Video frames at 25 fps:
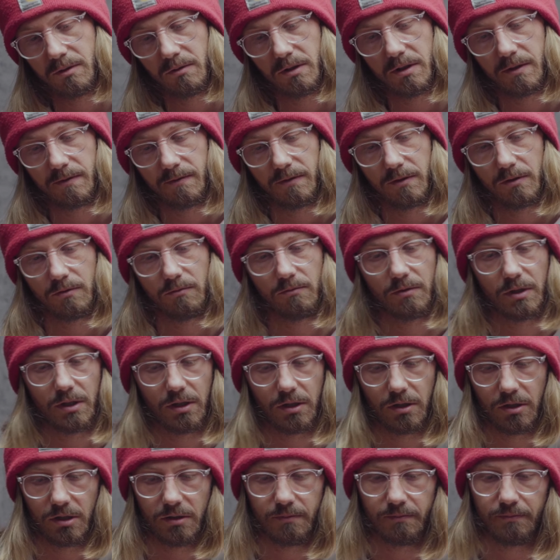one's feeling really
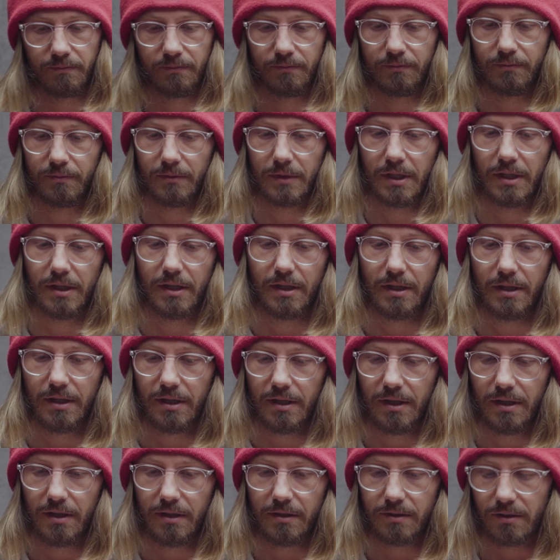good,
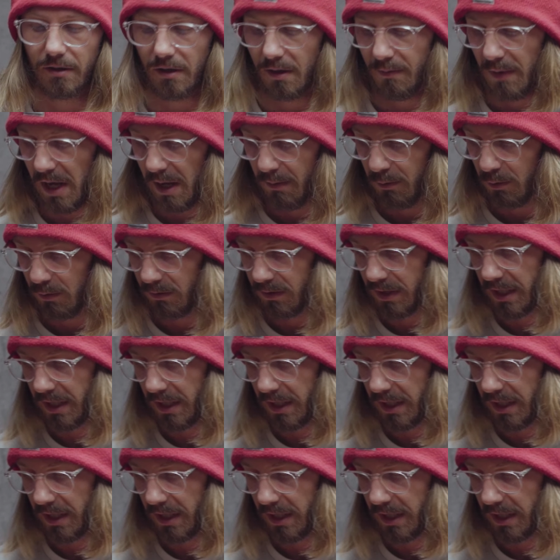so I'm happy with